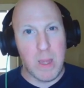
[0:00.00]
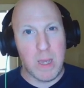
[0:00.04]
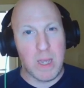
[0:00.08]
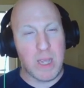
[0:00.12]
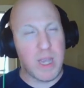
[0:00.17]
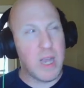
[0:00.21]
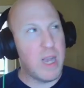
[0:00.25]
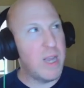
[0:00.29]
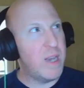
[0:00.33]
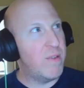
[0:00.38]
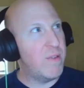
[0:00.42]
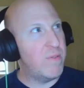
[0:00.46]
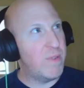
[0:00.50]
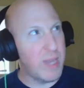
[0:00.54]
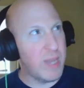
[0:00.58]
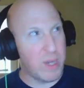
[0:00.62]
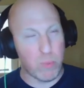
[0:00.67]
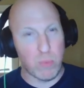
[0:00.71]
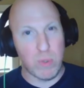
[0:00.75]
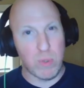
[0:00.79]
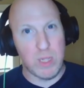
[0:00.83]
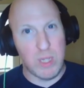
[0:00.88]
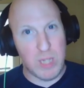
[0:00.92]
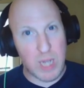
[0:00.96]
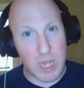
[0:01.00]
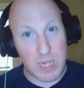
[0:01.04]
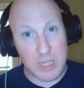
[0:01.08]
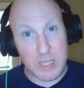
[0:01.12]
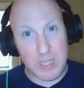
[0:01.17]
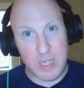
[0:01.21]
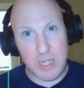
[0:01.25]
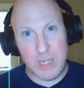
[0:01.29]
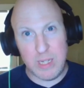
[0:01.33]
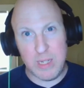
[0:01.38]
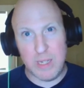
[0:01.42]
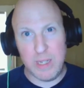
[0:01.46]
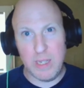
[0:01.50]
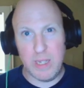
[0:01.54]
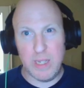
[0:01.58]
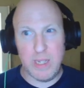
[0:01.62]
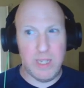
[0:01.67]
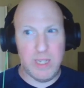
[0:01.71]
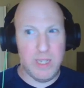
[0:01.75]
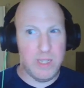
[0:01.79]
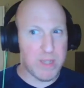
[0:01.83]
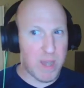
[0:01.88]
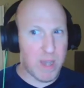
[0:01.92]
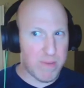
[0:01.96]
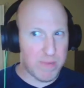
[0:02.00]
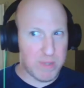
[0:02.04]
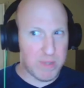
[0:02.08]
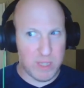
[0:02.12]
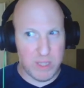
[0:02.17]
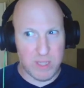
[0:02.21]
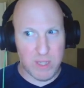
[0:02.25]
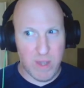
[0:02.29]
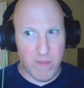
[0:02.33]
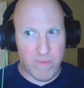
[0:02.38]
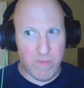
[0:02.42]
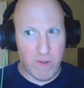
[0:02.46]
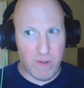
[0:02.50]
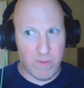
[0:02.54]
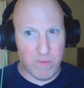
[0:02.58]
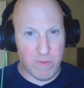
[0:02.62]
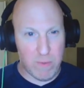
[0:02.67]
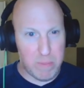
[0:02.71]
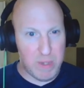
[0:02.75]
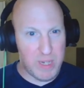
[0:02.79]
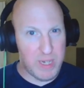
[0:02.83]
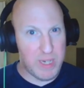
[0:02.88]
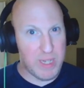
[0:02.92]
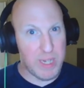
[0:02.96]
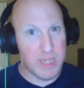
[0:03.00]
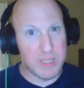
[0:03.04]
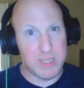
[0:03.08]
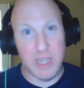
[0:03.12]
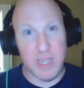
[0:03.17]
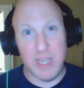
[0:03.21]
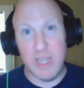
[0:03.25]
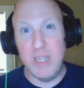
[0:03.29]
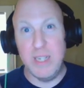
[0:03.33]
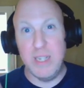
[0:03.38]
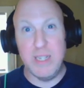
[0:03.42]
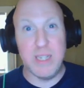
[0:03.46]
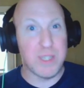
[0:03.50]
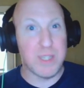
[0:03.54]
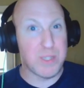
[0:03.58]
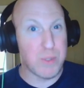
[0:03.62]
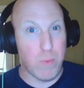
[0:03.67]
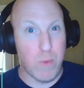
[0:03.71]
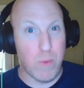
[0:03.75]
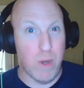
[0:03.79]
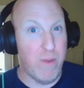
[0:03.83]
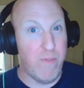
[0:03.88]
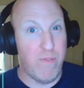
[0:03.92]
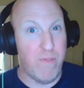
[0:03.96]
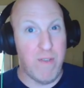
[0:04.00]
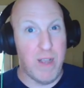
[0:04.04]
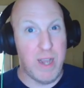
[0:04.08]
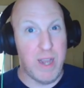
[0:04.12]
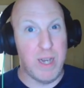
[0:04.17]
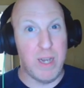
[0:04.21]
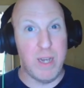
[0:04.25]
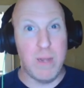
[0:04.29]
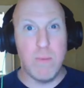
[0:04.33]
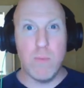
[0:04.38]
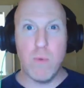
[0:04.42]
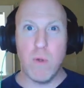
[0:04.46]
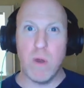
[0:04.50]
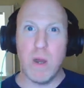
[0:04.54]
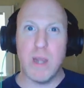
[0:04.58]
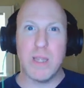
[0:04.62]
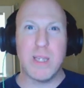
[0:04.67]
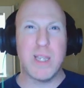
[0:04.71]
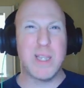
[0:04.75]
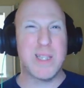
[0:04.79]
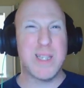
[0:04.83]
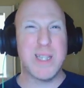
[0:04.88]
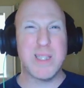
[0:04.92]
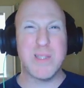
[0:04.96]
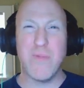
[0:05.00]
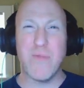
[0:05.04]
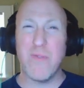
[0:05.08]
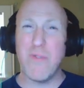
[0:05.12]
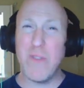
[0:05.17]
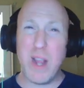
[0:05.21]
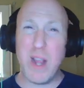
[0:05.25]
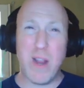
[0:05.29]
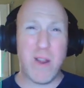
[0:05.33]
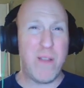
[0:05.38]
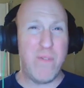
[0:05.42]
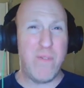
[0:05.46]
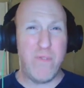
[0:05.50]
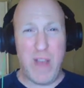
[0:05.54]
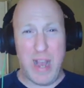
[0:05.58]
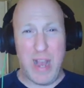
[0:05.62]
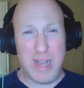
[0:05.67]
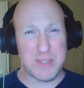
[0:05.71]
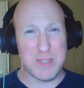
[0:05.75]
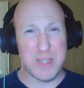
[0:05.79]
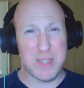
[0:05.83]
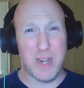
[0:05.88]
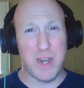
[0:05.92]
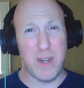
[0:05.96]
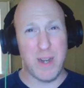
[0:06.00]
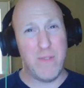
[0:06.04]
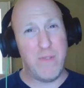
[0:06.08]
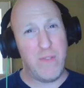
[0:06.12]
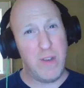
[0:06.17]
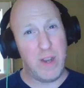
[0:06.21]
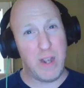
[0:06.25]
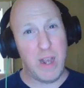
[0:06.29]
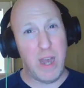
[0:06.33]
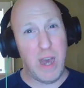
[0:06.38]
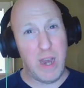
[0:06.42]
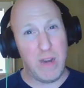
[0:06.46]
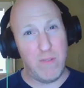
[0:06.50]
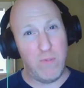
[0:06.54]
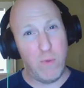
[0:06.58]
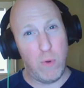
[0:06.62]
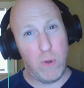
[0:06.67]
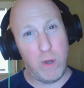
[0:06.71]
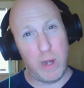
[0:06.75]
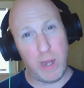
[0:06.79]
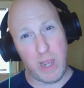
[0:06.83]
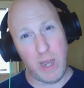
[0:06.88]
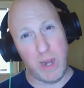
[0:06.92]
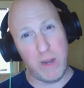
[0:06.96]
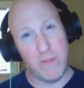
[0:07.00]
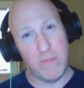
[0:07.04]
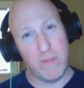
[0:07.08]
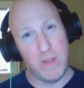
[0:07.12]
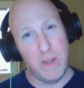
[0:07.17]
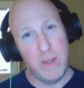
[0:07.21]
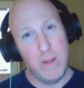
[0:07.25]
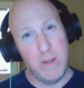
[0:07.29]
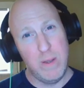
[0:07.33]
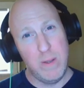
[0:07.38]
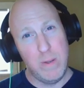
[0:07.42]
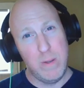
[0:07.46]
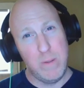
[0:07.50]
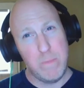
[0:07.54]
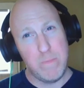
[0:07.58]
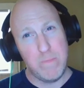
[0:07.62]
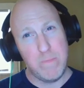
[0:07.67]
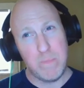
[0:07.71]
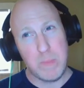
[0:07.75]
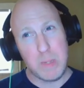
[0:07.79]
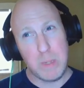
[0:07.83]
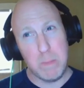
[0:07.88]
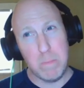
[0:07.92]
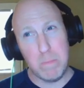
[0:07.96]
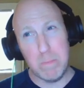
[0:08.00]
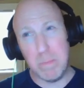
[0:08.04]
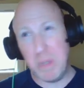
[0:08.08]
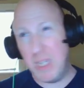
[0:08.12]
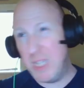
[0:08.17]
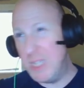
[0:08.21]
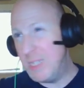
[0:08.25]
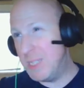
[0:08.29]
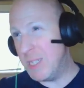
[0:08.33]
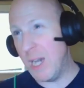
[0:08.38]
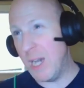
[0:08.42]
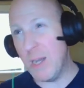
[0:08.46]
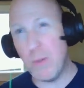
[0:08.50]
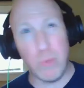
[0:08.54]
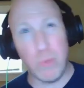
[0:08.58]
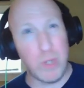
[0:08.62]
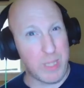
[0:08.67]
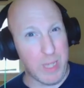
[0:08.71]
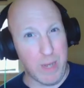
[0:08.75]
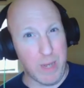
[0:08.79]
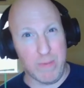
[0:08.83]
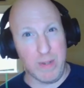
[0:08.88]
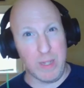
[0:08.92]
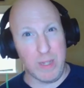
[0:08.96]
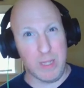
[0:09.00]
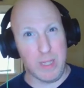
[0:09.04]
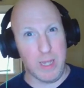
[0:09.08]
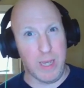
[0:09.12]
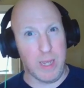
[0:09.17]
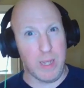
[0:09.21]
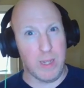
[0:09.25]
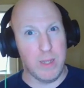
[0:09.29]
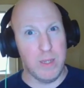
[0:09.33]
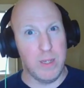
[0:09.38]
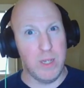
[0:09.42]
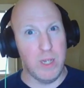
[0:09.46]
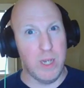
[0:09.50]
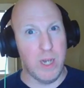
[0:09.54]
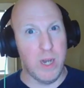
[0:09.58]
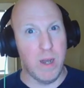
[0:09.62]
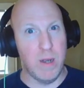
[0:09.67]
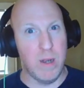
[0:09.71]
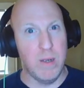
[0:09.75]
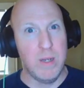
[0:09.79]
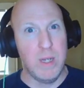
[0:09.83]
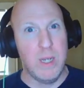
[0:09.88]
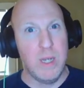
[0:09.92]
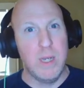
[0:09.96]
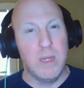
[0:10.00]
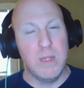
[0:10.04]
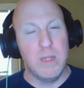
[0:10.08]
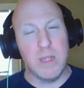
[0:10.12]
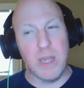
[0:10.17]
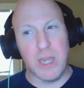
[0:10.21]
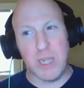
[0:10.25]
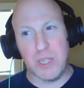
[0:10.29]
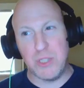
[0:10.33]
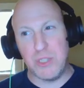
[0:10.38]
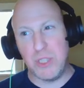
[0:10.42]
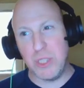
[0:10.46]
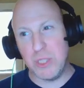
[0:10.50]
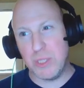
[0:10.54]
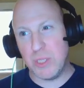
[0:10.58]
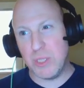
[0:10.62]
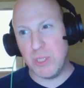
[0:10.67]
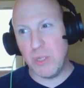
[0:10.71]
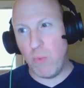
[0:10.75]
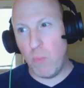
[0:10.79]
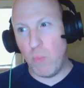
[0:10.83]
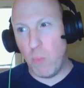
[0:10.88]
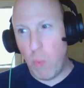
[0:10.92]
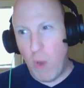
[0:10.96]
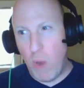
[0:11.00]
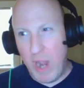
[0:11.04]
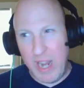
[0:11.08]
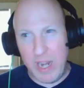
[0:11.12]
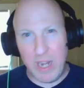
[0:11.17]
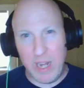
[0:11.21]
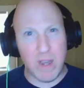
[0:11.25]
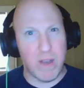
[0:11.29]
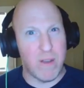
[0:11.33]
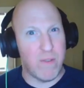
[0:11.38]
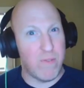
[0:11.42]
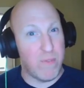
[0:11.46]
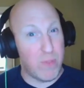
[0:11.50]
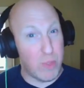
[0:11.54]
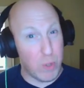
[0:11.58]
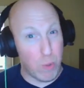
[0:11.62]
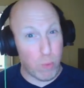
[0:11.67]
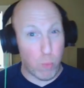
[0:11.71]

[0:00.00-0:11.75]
kind of like reluctant. He's obviously suffering from PTSD. He doesn't want to fight anymore. I think that's very fascinating for a god of war to kind of be done with everything, like just the weight of the